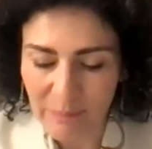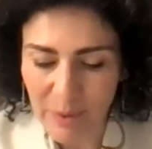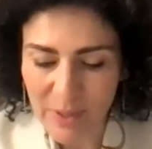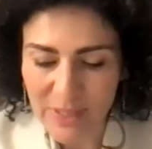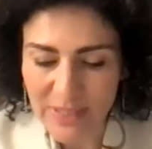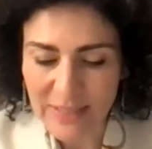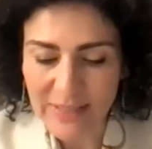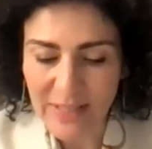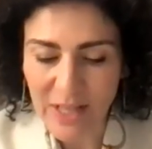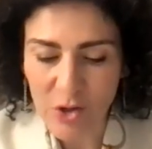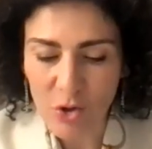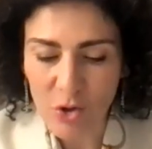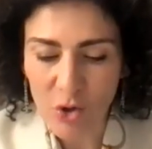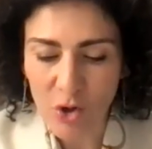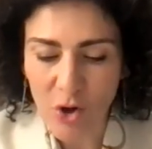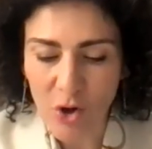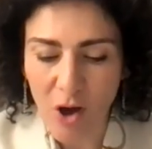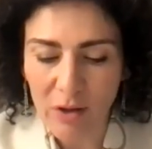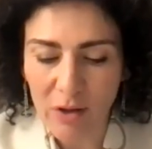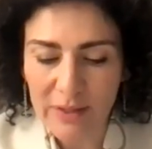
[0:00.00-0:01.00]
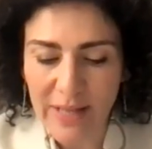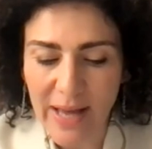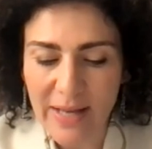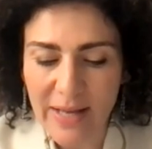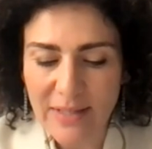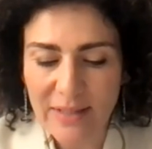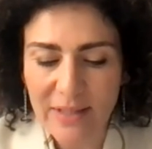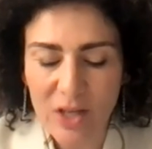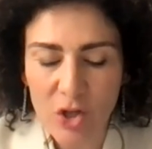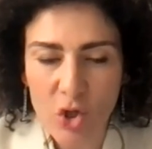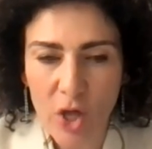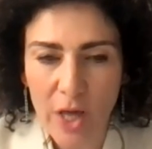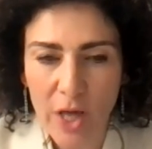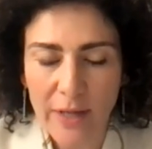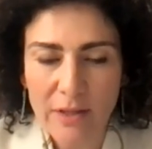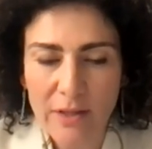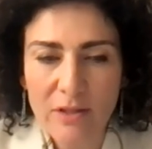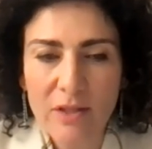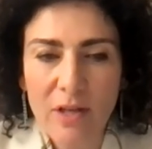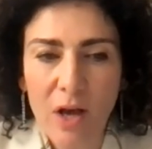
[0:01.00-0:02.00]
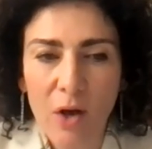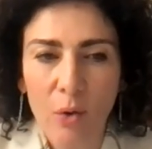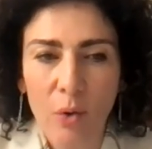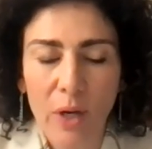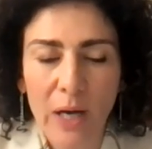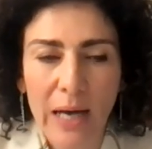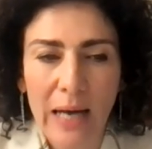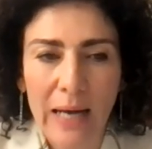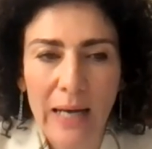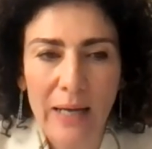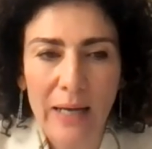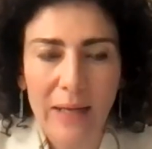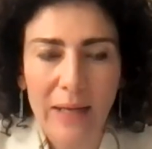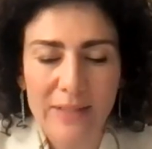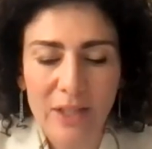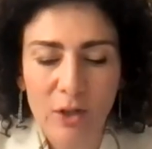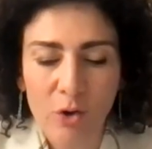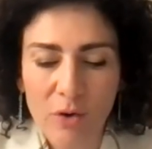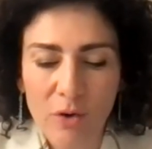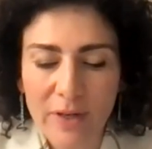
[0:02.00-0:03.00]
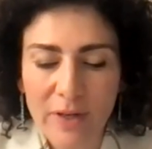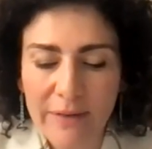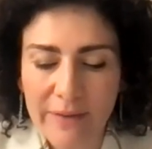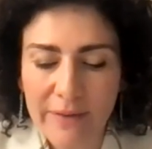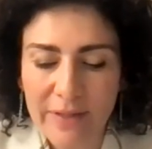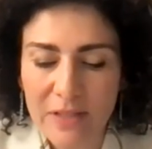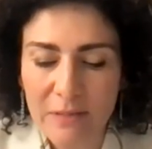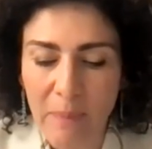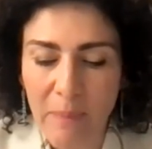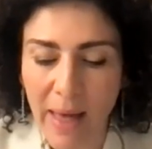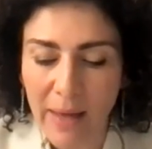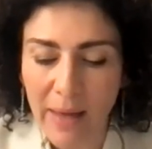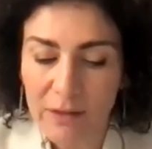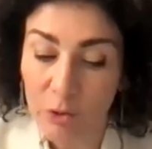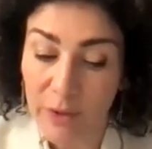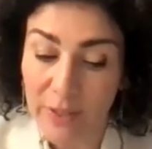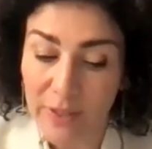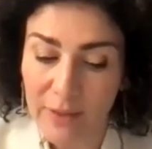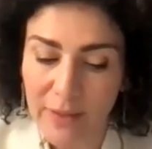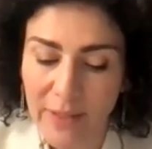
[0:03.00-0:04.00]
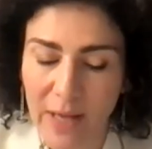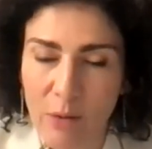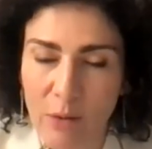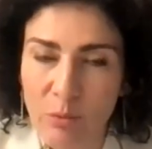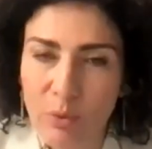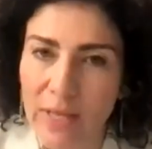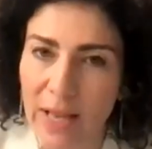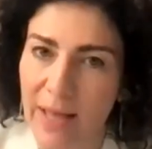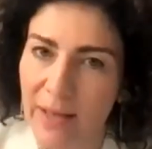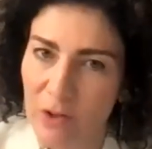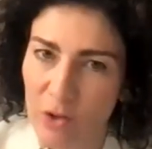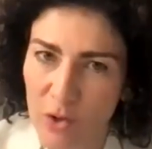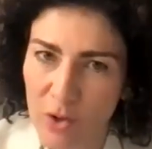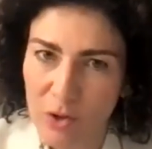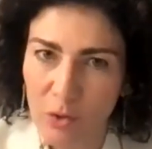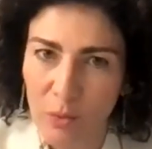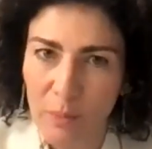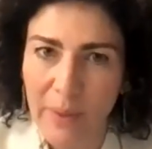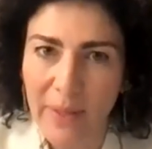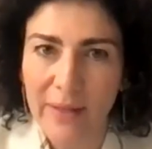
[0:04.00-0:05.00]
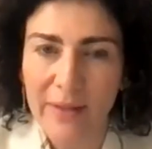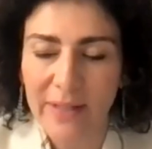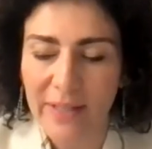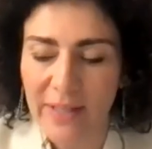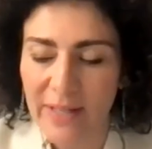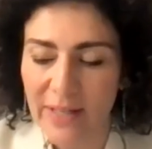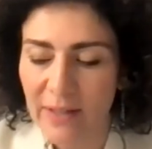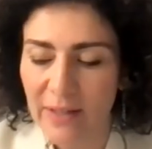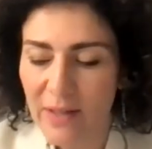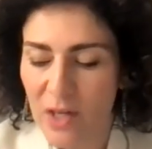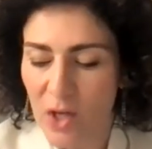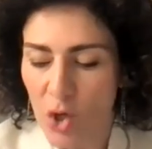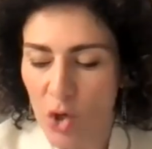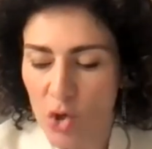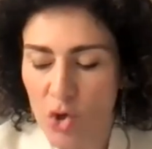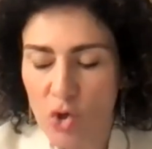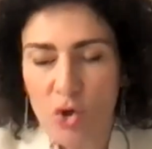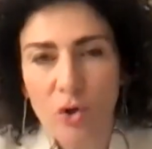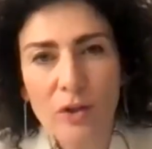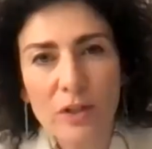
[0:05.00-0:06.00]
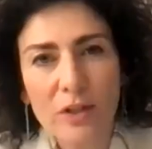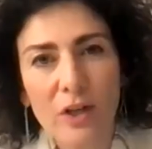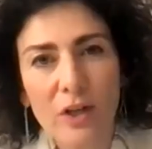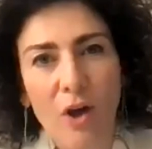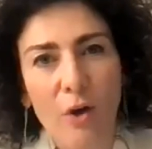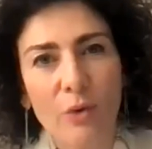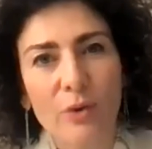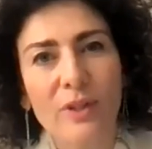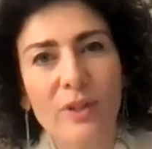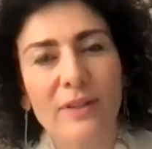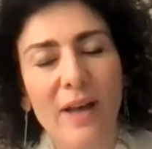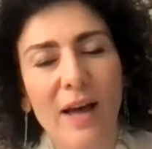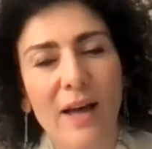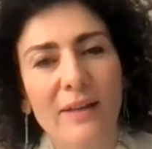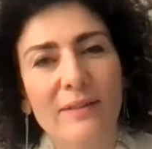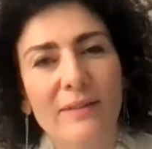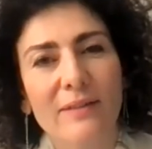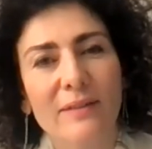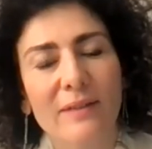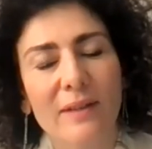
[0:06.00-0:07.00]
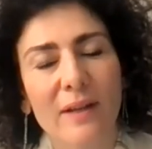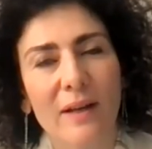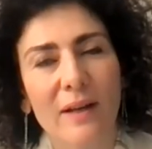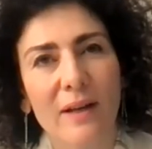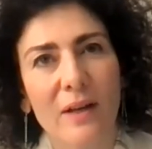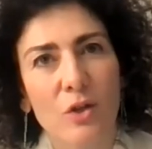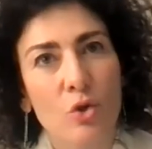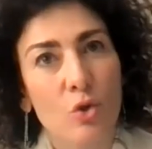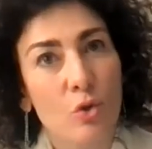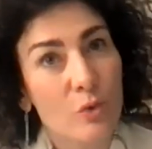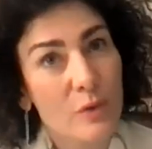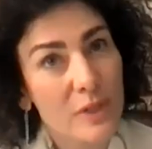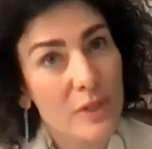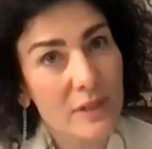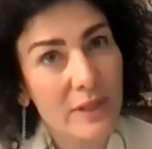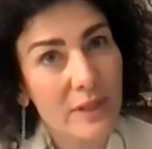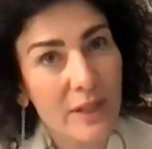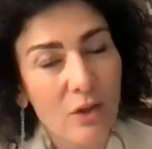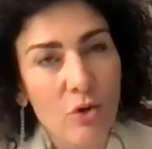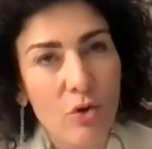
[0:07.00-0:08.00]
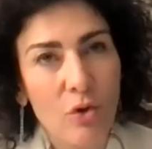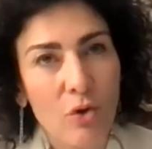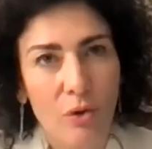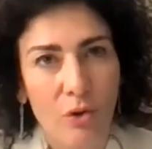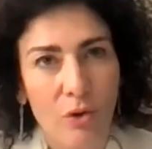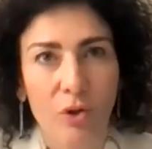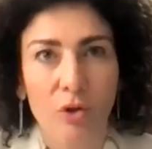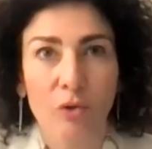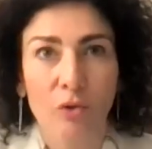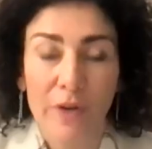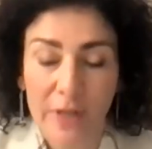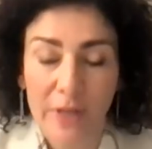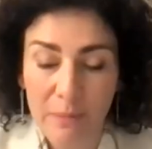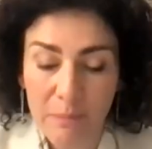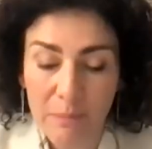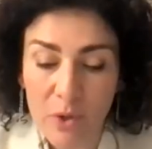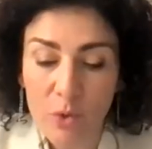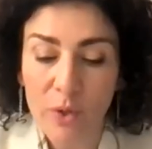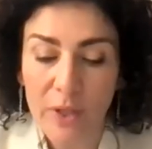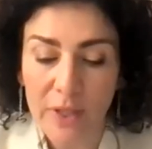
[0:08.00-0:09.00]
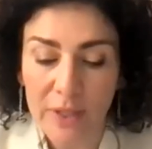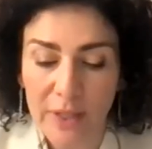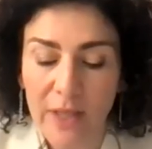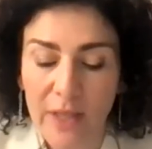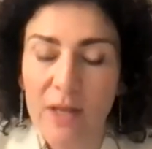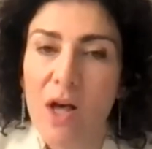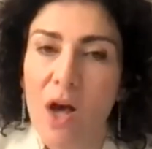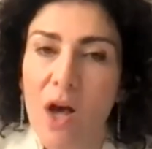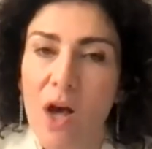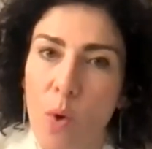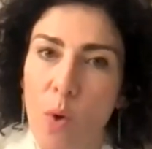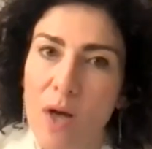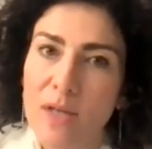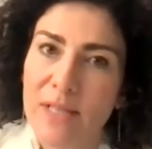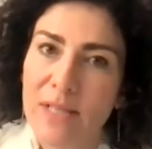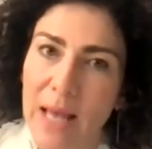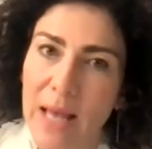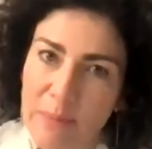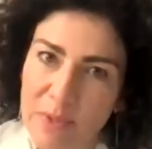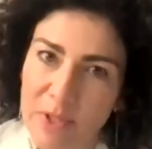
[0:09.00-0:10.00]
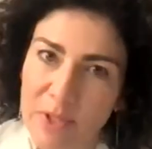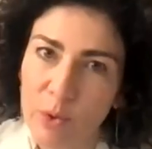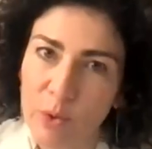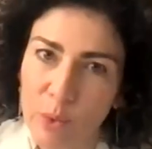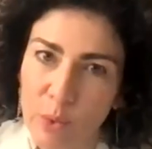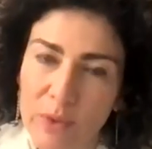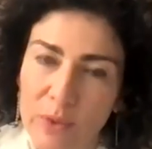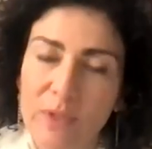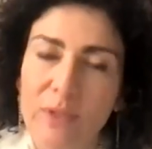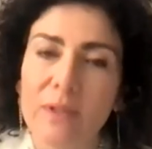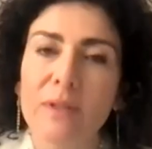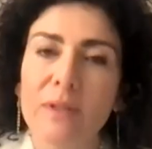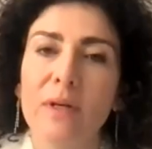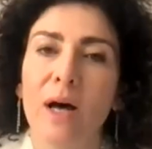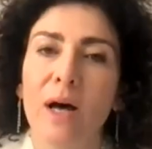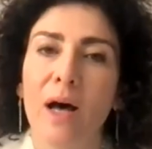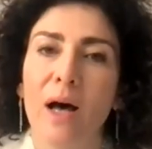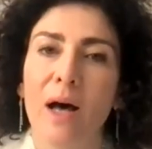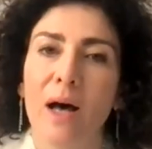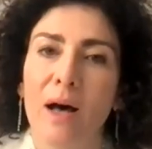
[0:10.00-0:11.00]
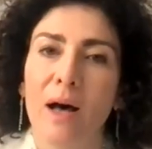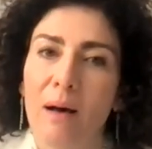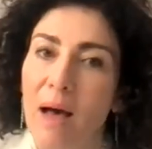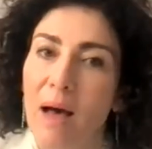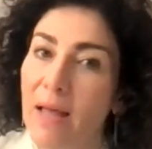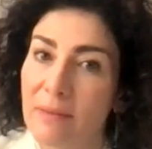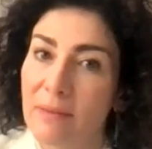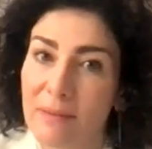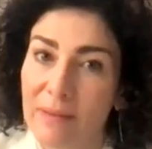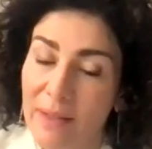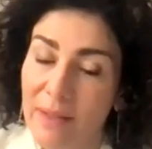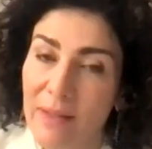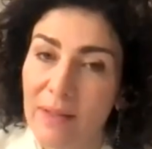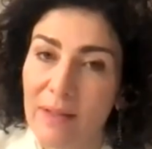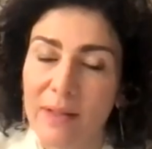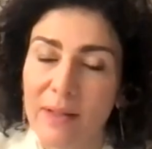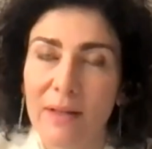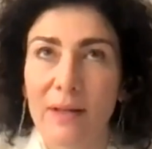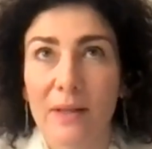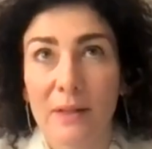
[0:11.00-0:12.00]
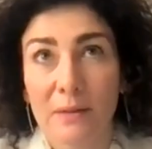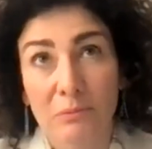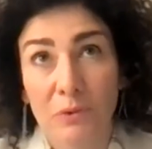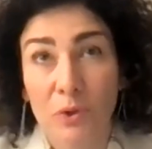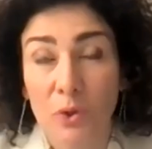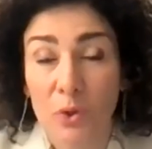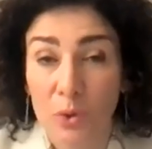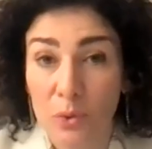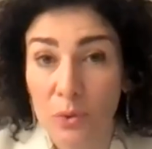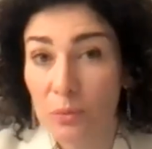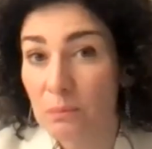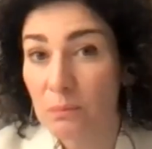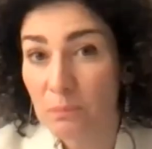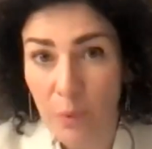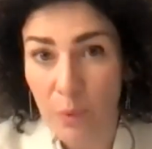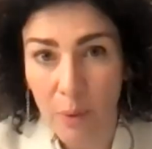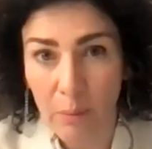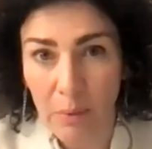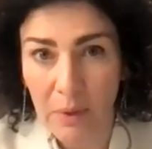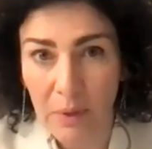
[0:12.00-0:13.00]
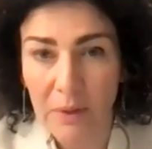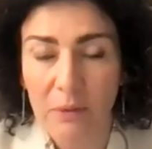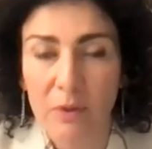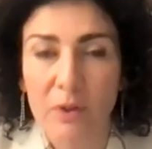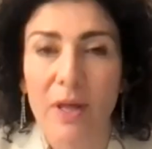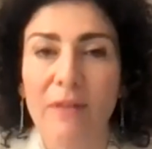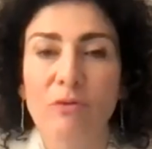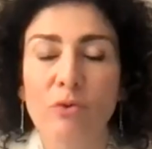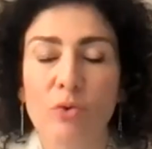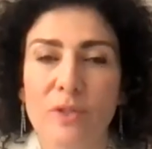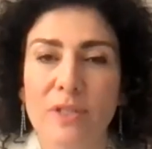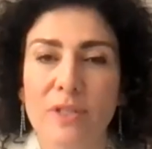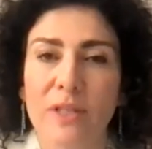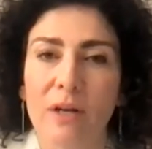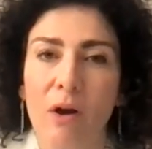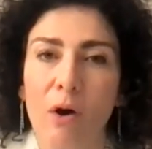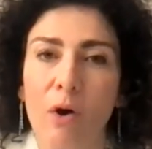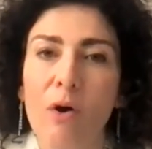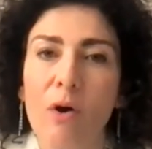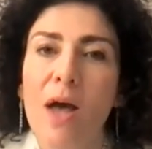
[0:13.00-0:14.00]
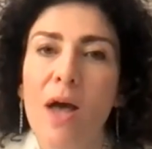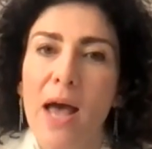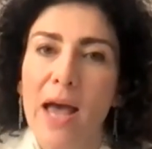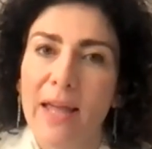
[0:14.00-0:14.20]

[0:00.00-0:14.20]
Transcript: presentation on the ICJ. So the coroner is back to Italy. I would like just to make a short note that jurisdiction sovereign immunity was absolute until two, probably centuries ago.